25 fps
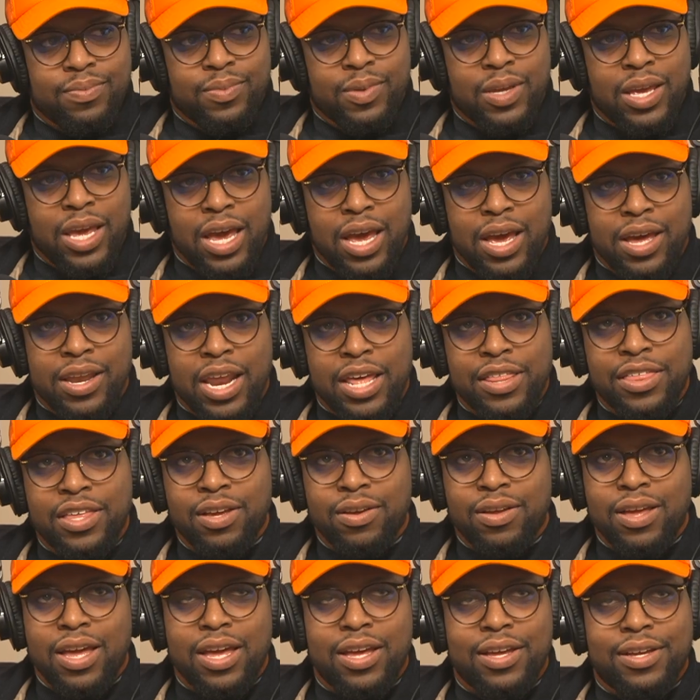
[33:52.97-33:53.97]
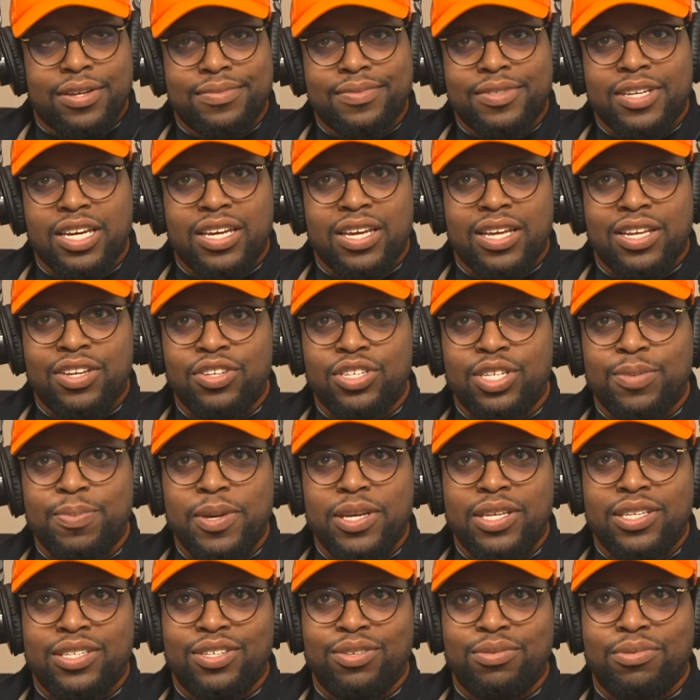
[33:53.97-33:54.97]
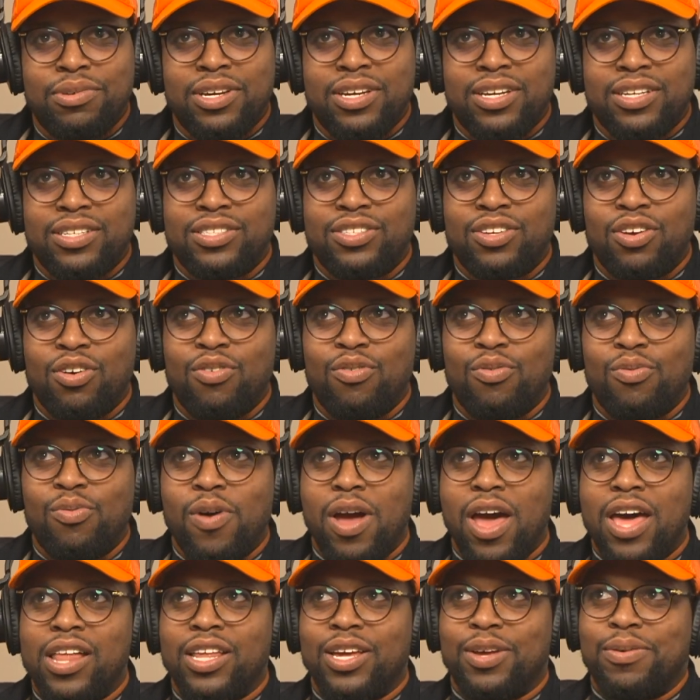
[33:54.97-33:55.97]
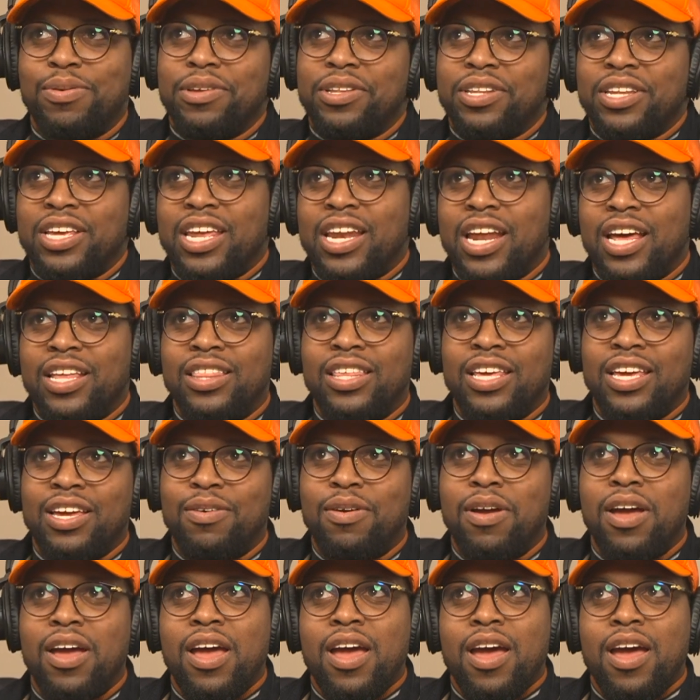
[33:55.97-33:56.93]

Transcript: Yeah, and I think, and you speak to it so eloquently, and I think